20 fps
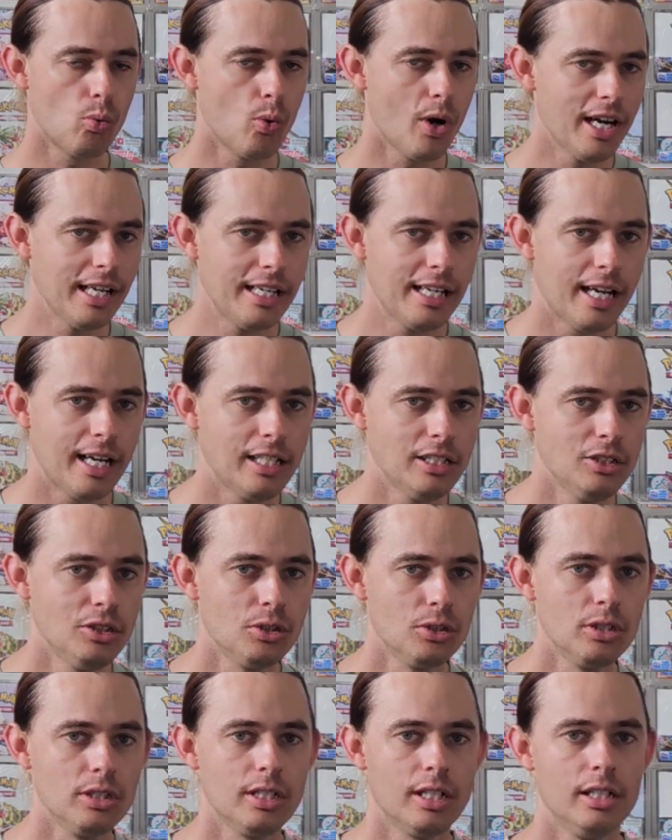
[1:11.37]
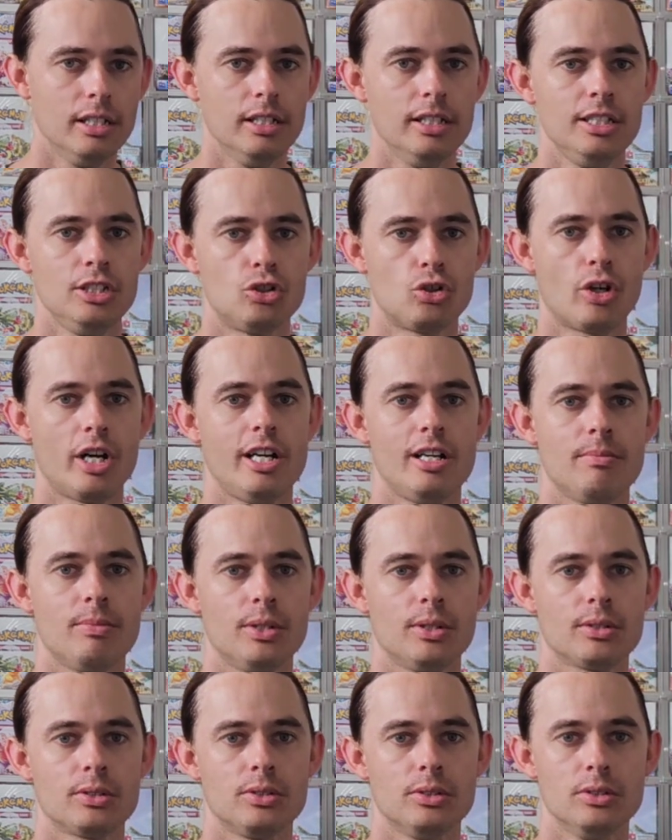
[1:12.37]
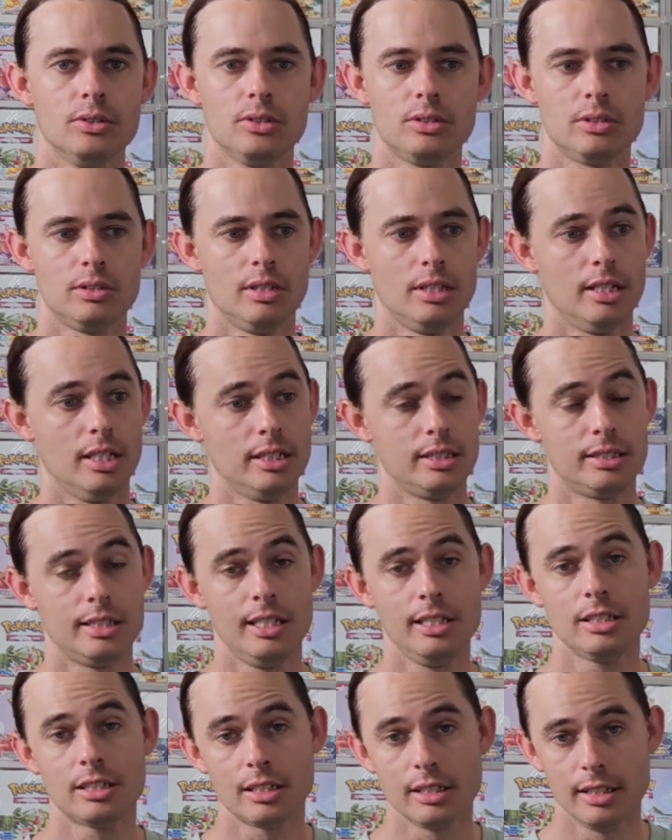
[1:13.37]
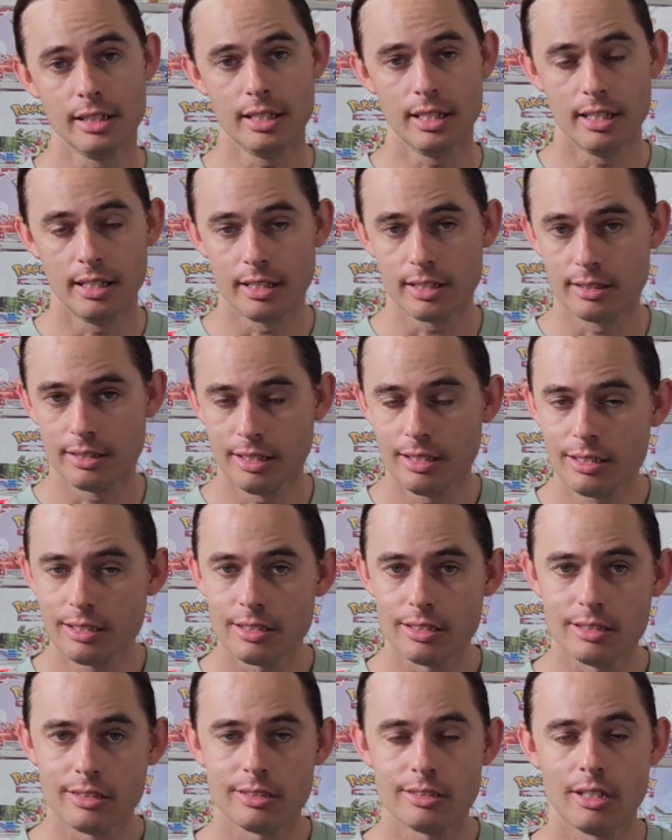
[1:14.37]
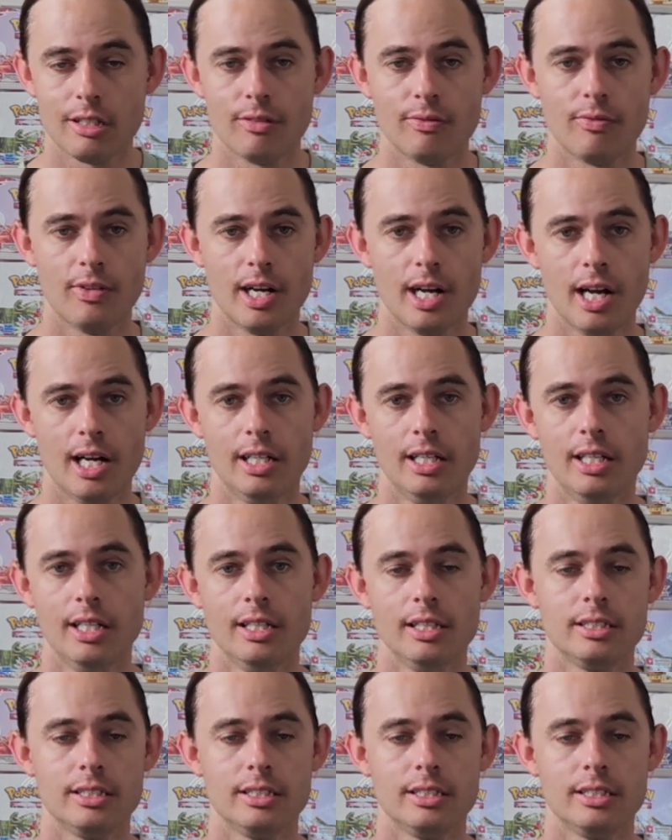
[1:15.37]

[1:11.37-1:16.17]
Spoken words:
100 Elite Trainer boxes essentially in existence so far.